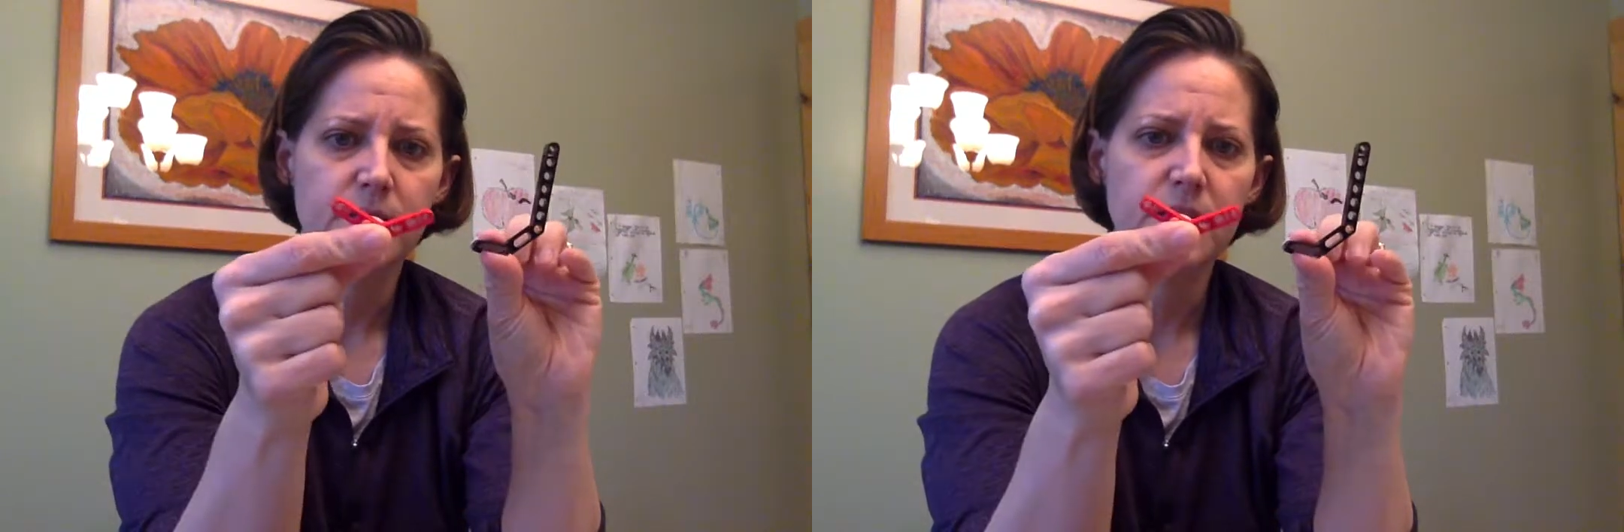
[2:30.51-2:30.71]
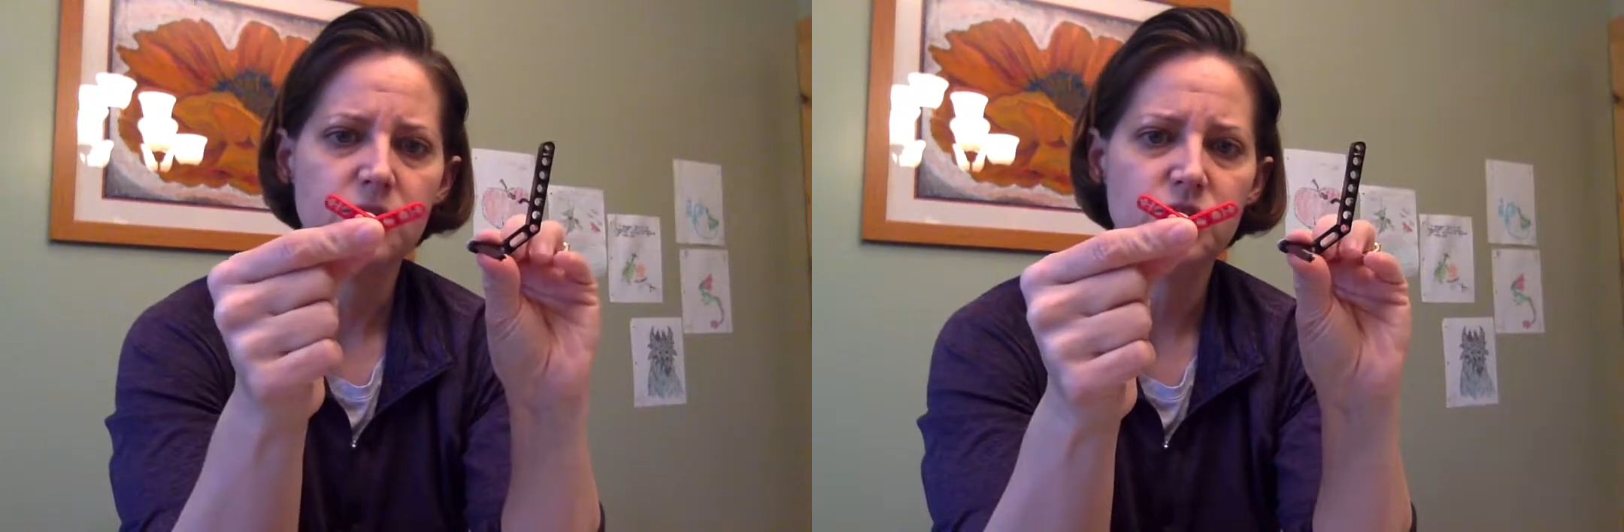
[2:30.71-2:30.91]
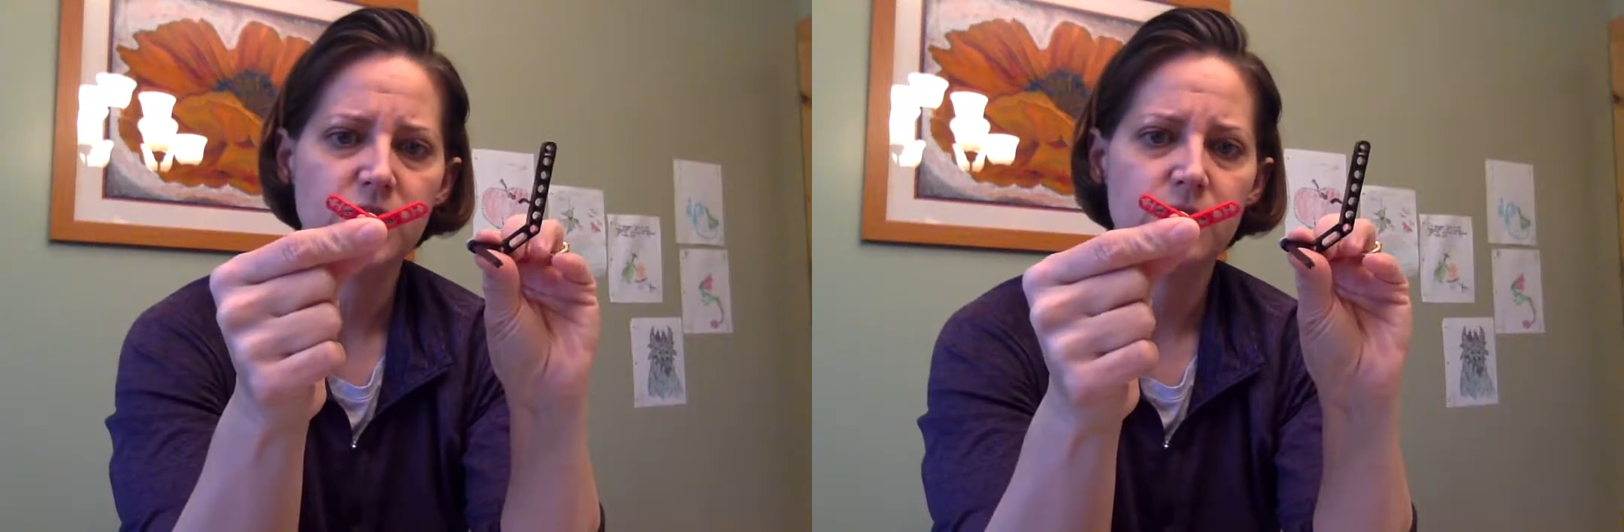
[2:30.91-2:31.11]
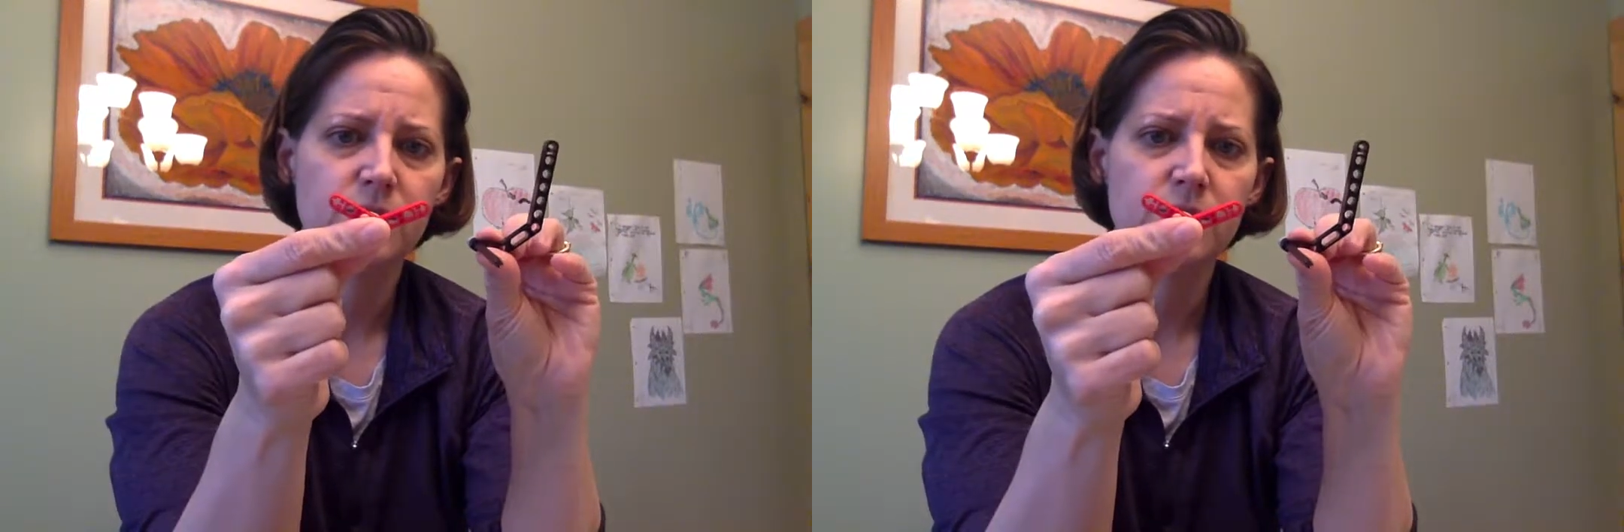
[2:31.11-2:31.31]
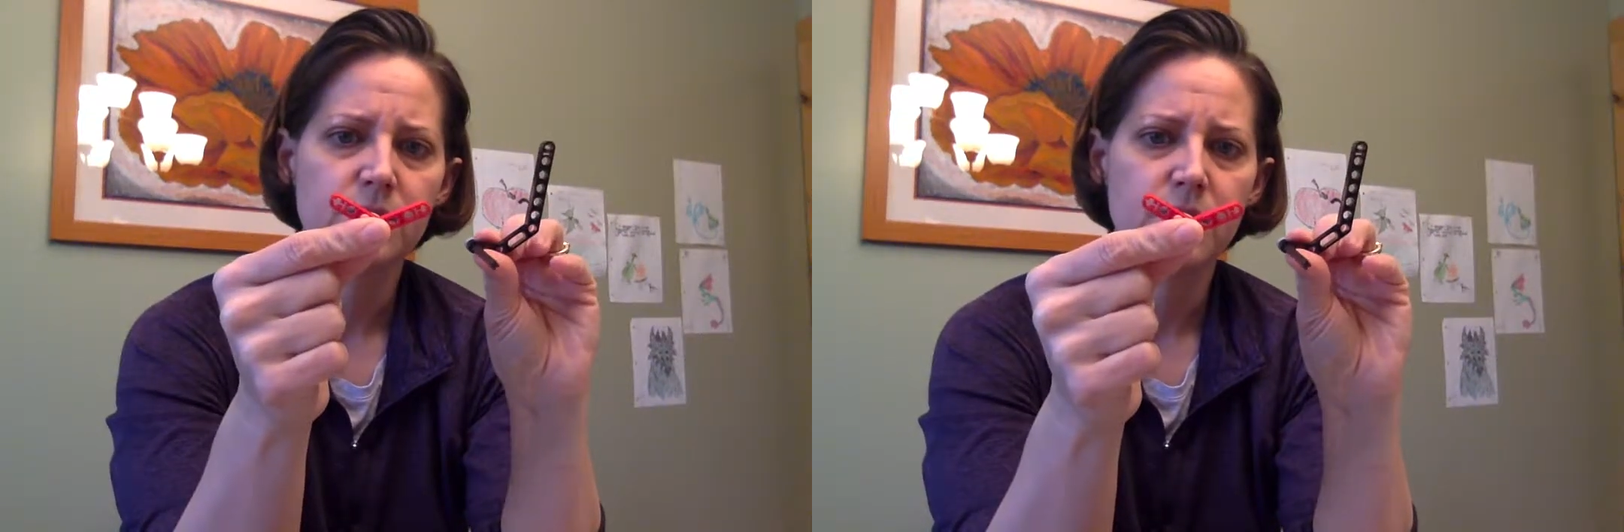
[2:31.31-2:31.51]
in
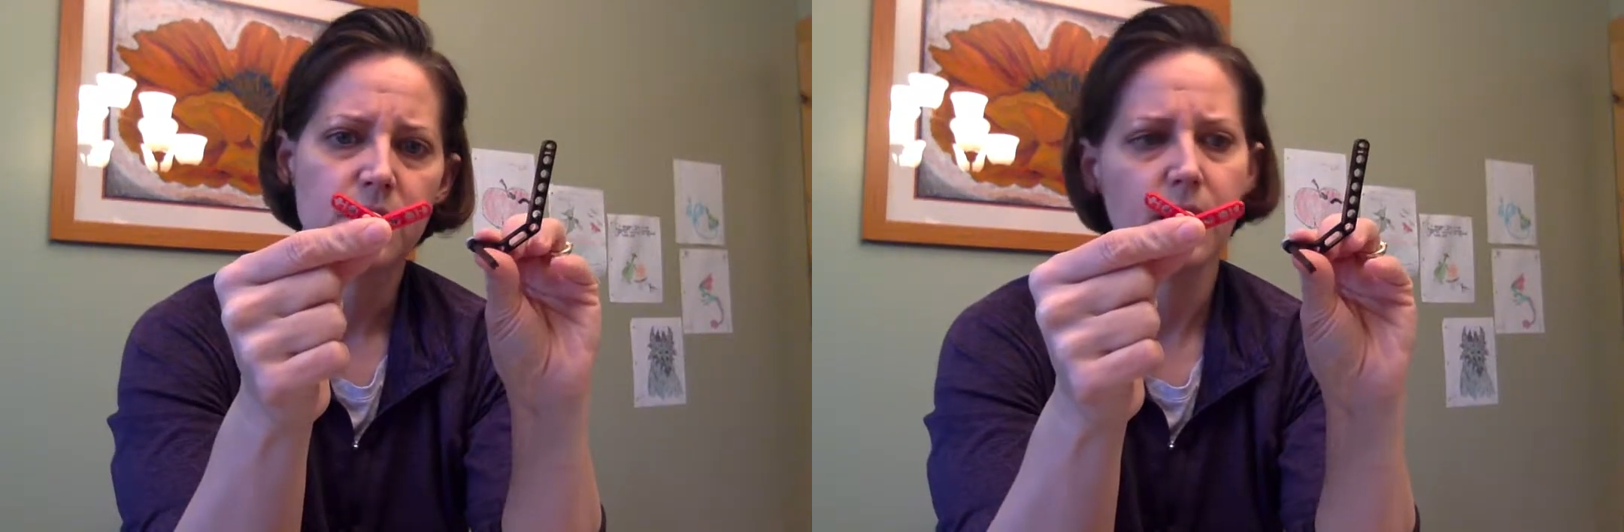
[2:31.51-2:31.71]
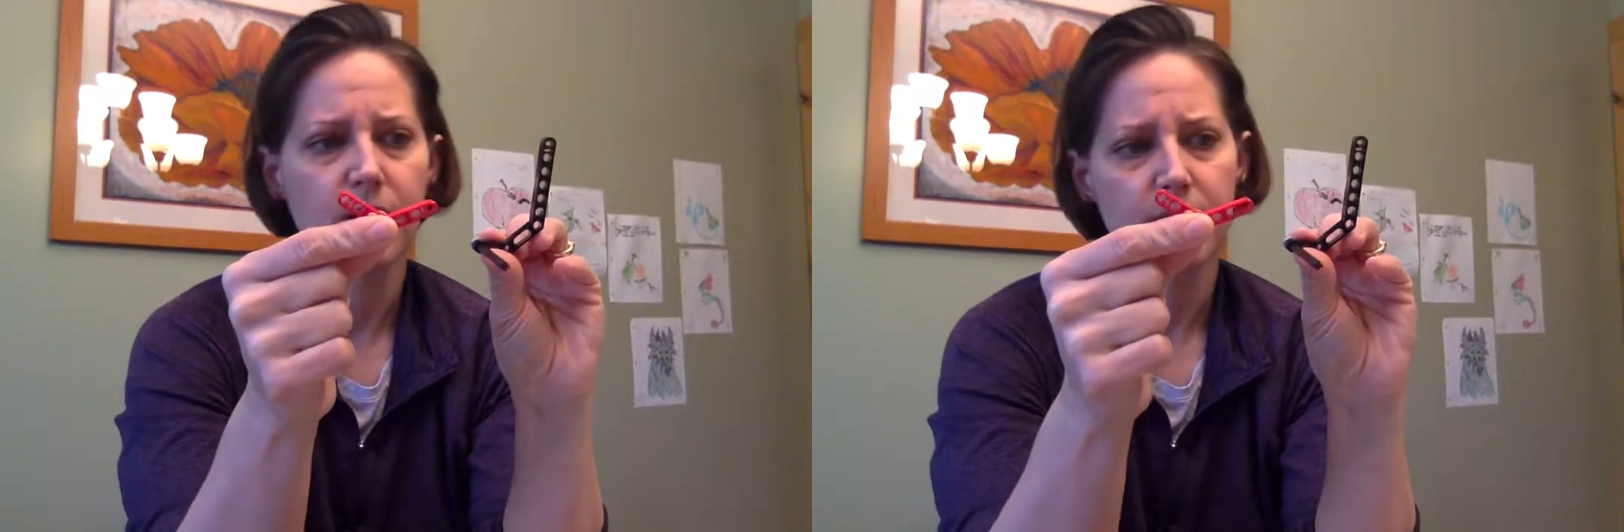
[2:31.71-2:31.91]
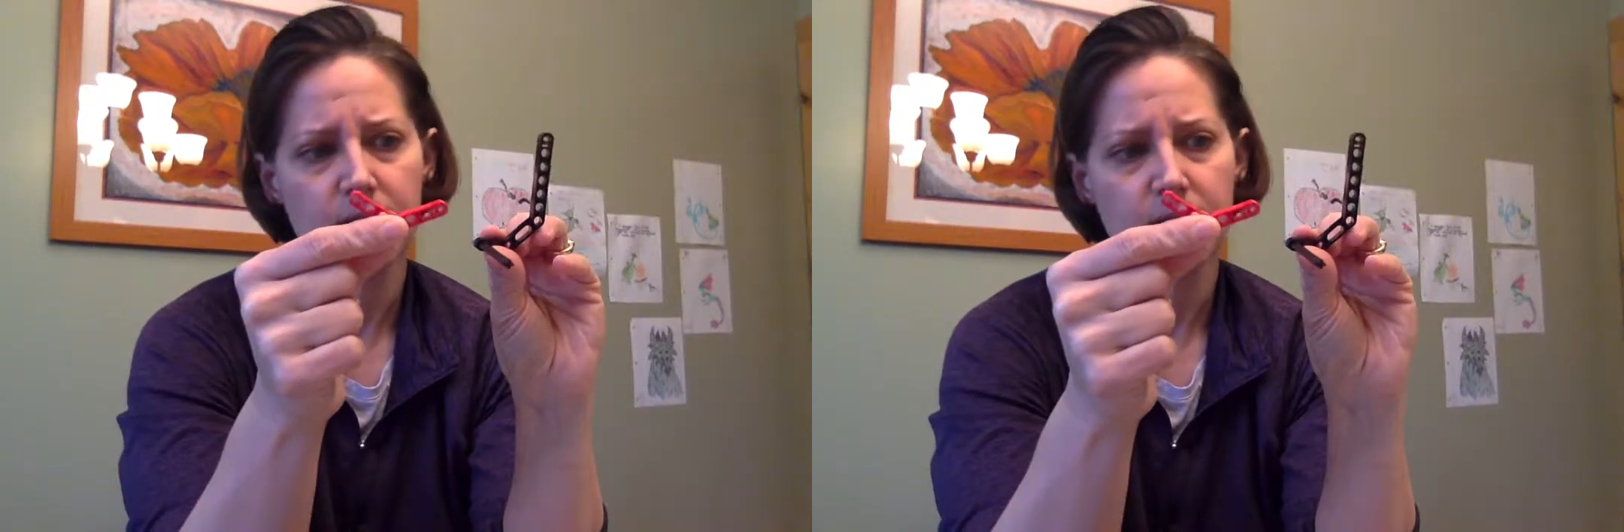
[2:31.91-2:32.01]
general are